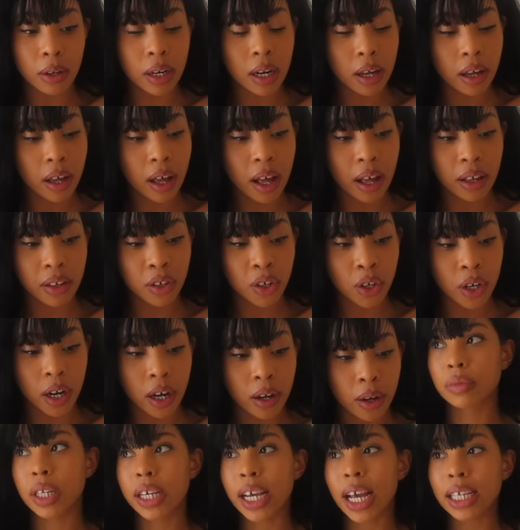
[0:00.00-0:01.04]
and you
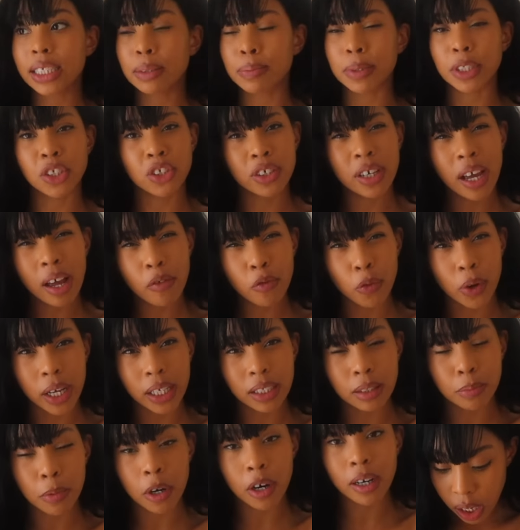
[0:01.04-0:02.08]
know, he asked me, do you have work
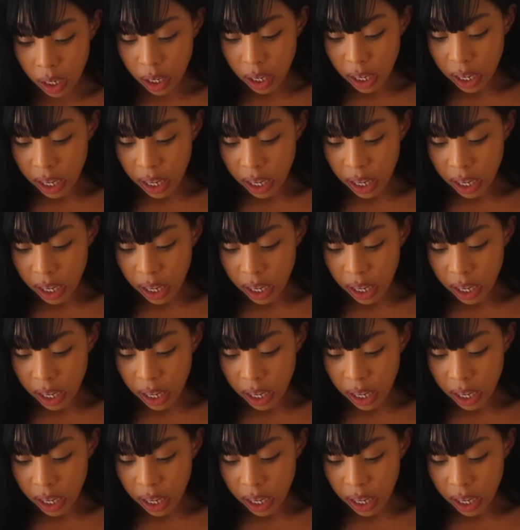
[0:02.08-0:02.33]
tomorrow?